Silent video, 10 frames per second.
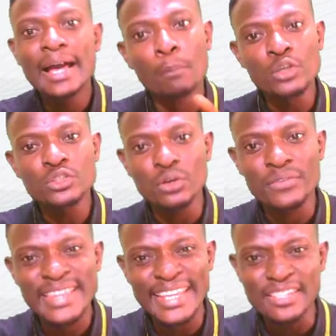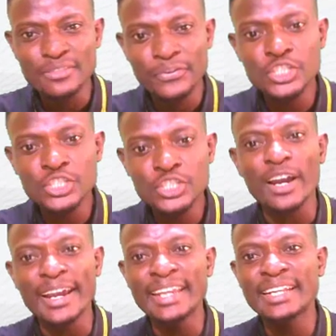Most of these feature
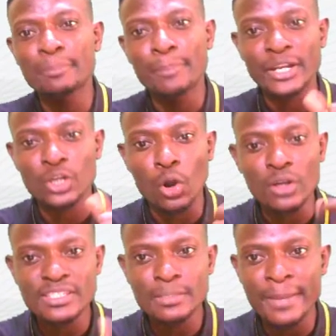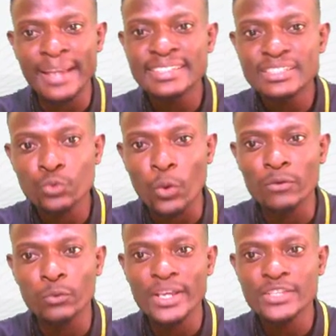in the penultimate
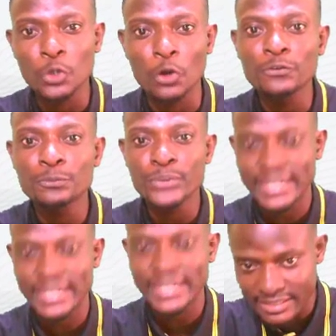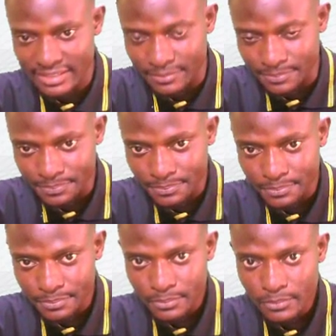12 weeks of pregnancy.
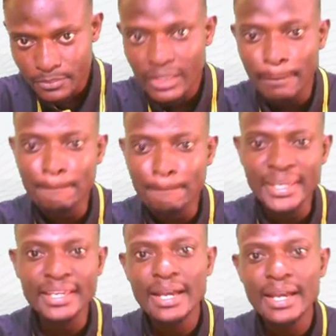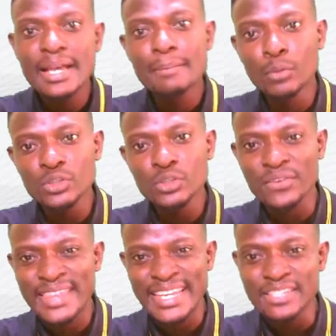B. Most
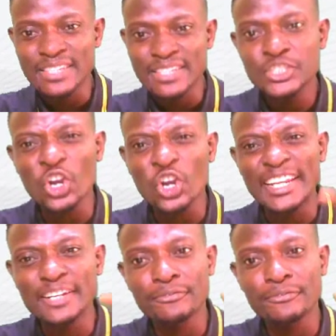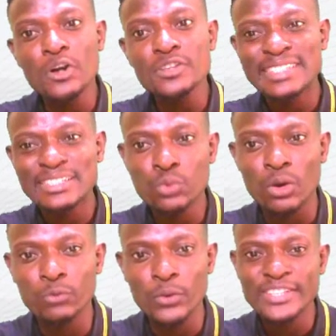of these feature in the first
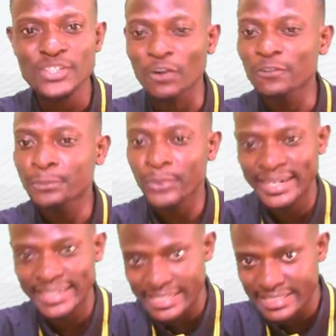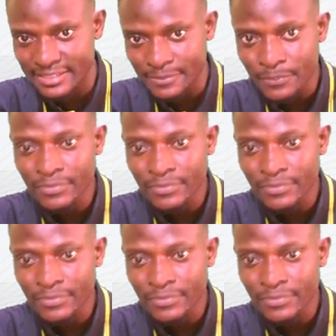12 weeks of pregnancy.